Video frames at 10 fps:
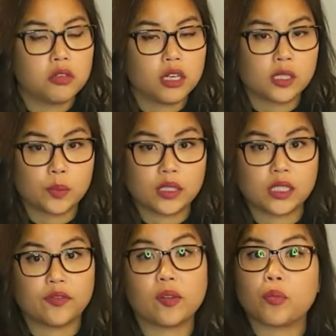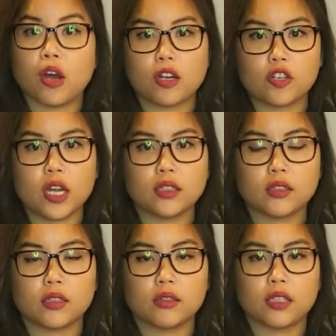a specific project
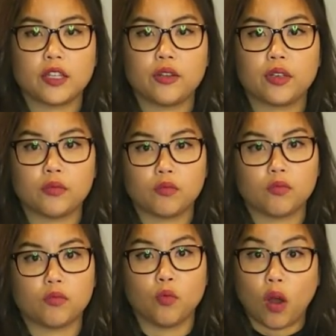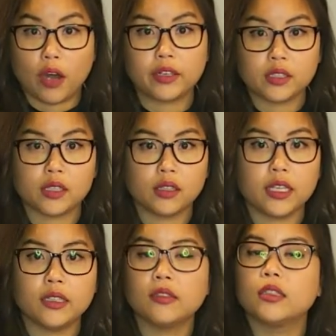that you wanted to
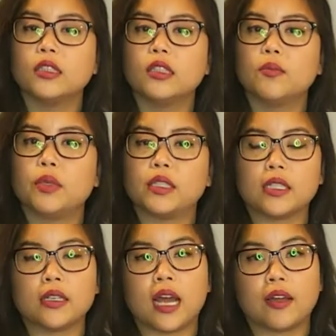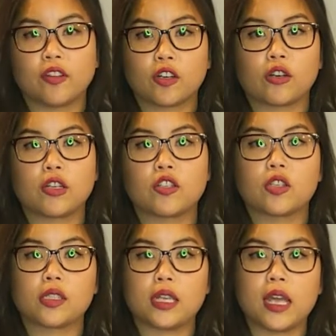lead but didn't have the courage to
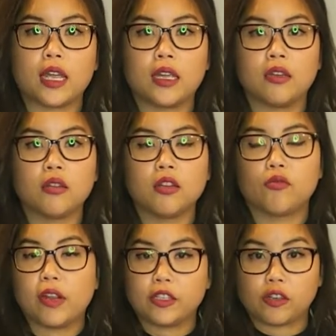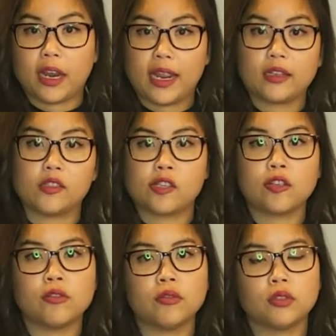say, raise your hand to?
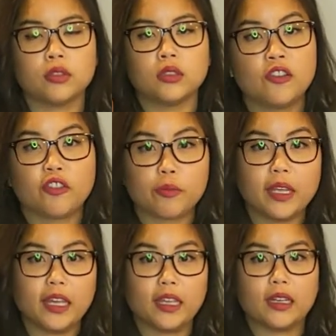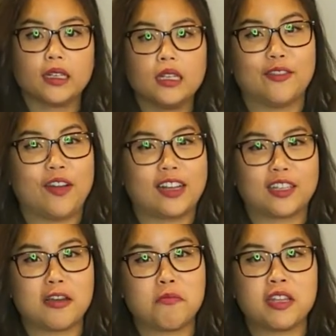For me, the fact
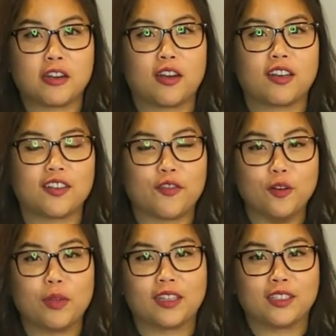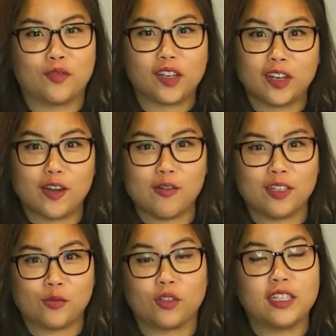that I'm here filming this video is
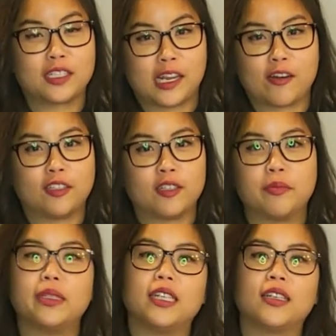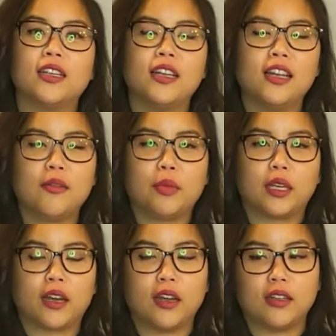really scary to me,
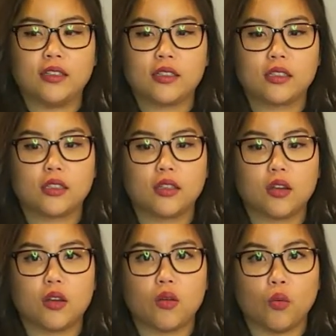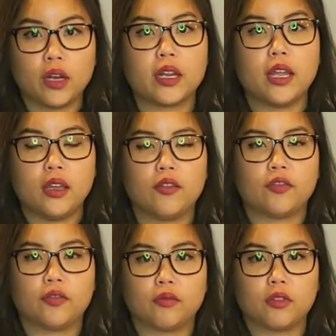because what if
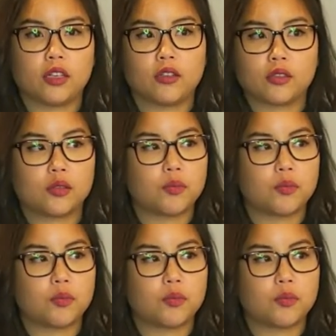there's